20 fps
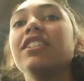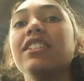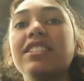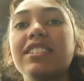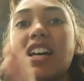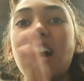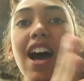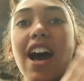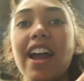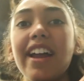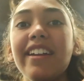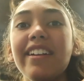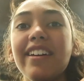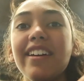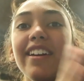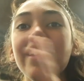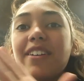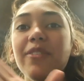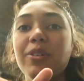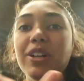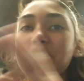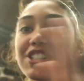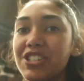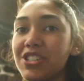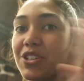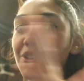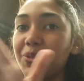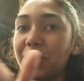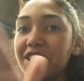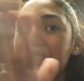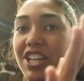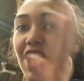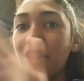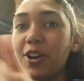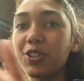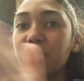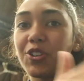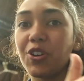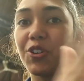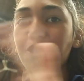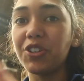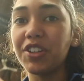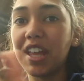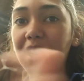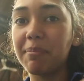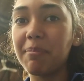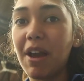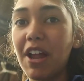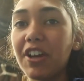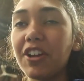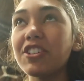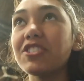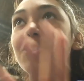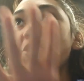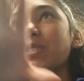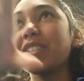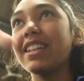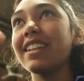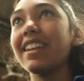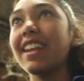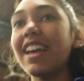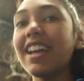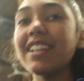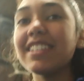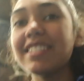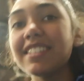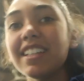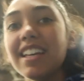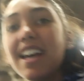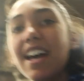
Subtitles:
decide which outro you like better. So is it Nick's?